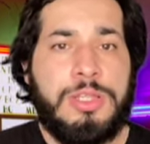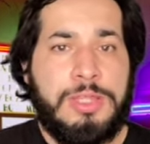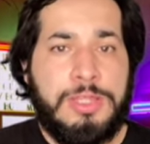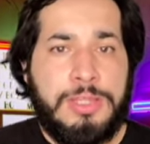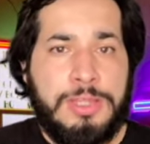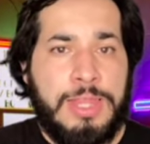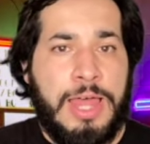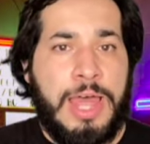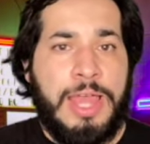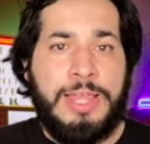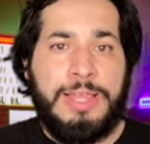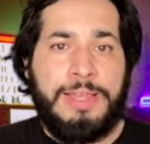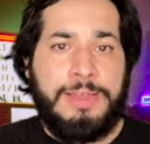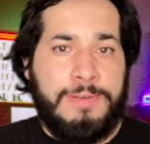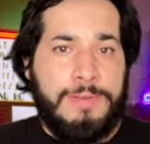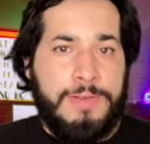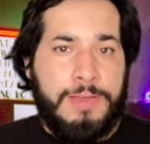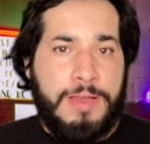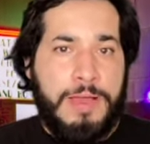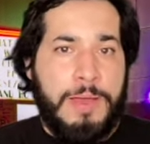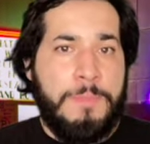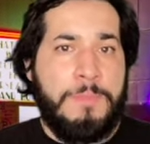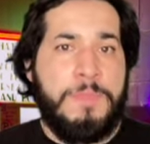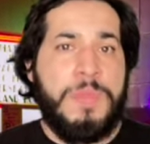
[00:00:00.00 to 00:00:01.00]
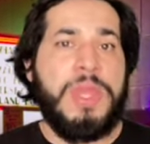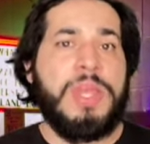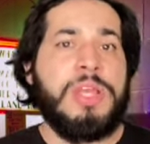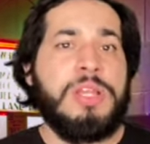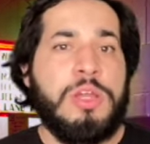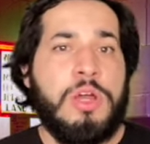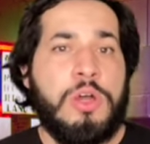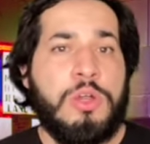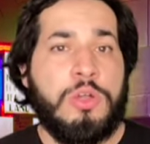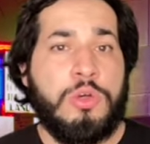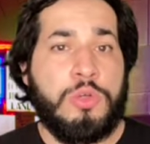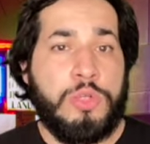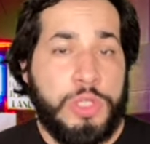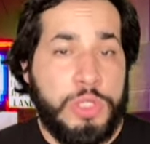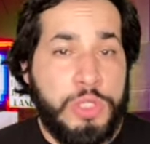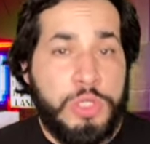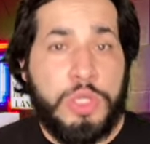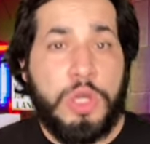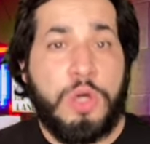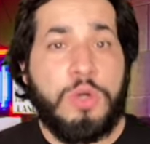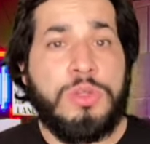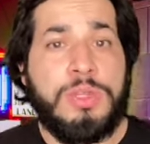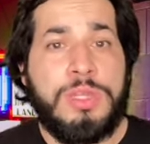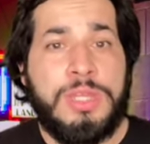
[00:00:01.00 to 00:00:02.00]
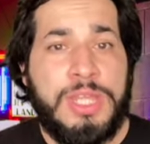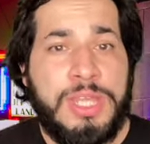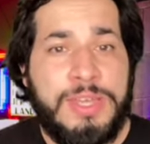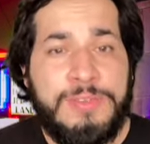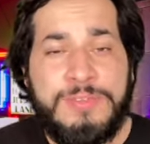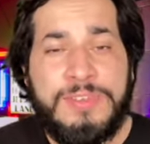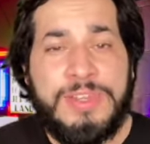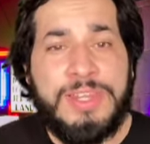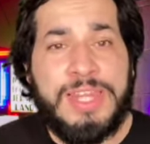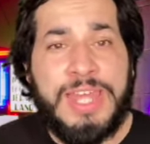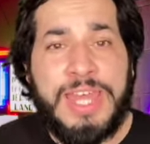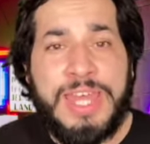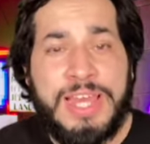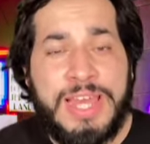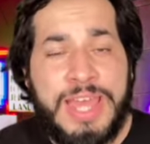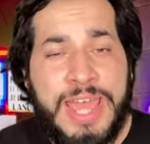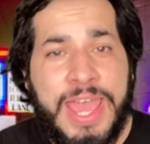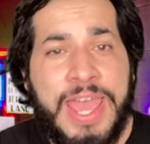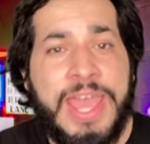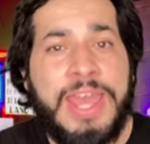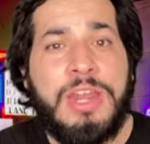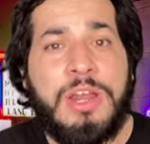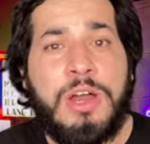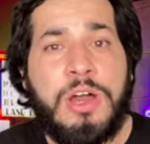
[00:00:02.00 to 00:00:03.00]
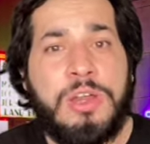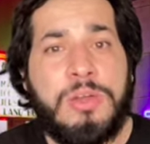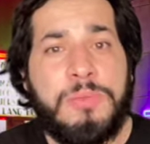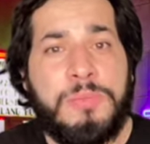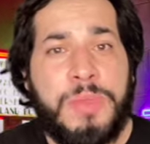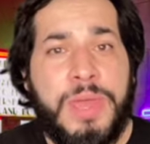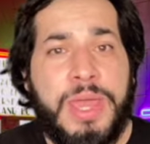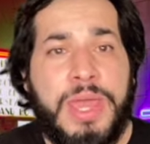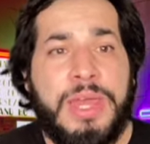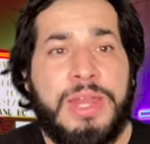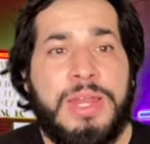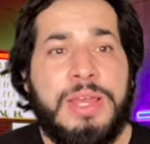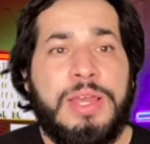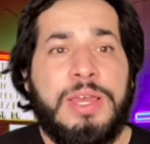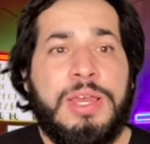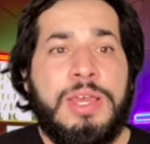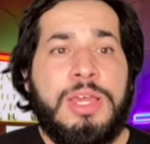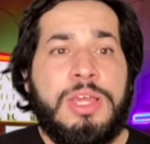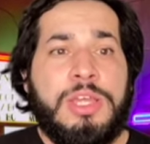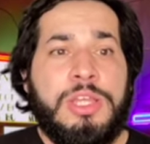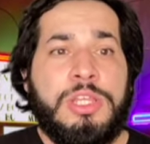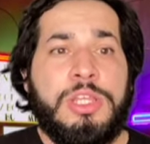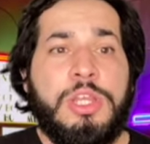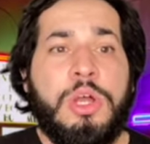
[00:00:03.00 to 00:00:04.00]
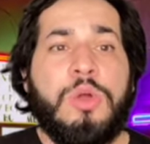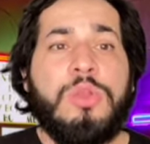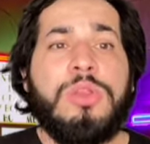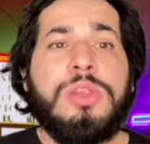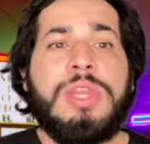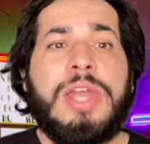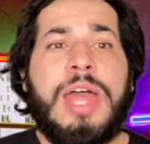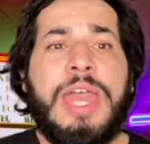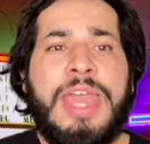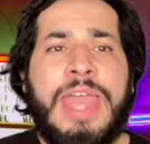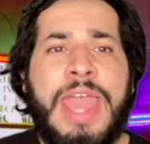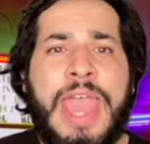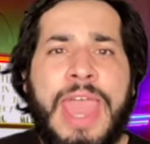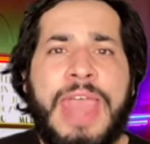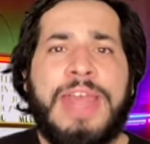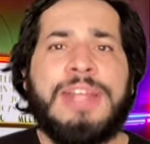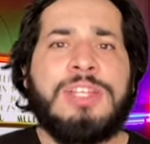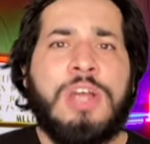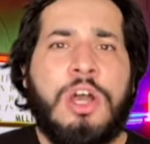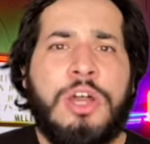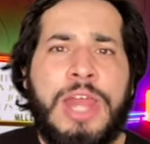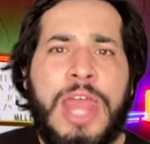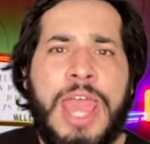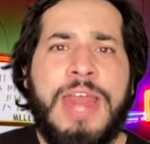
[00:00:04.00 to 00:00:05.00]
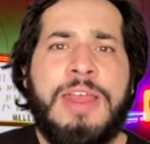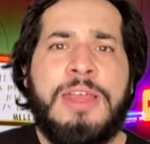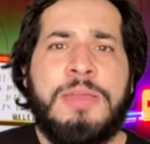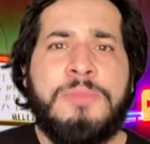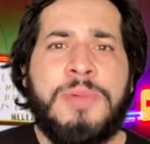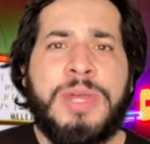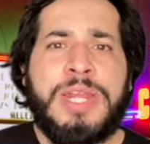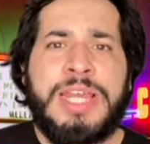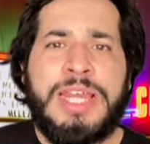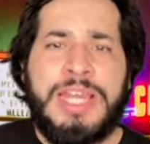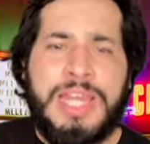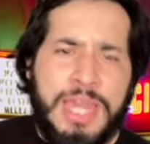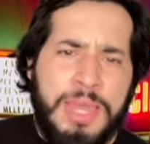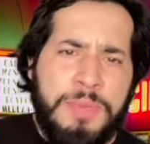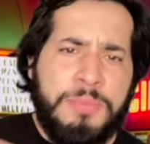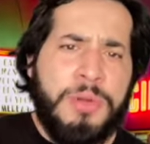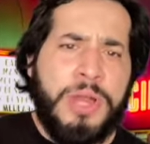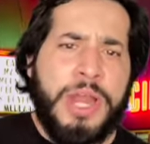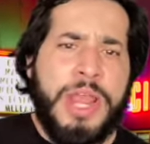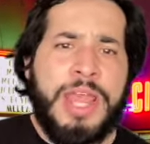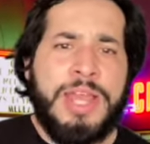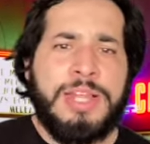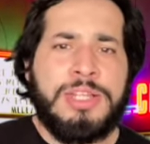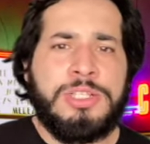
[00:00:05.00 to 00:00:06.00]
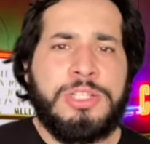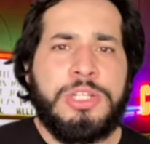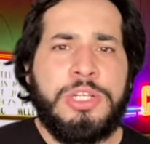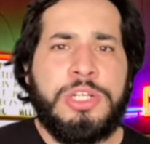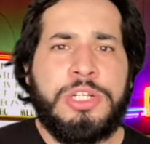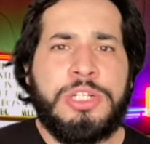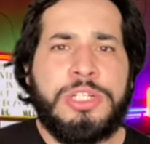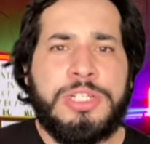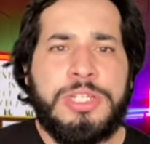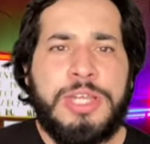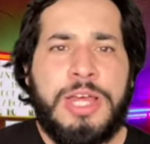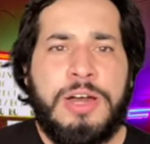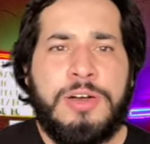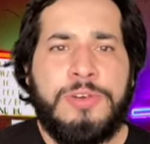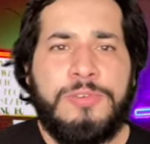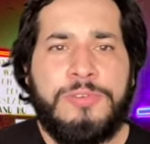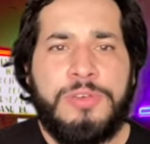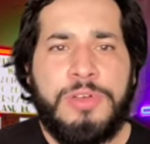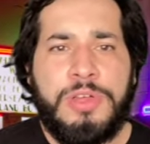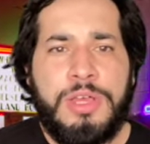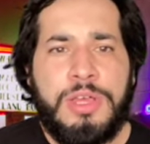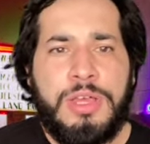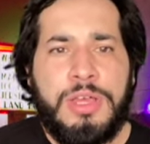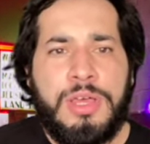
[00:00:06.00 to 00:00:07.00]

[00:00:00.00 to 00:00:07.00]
like a big no-no. You don't even lay a hand on a man. You don't lay hands on anybody. Keep your hands to yourself.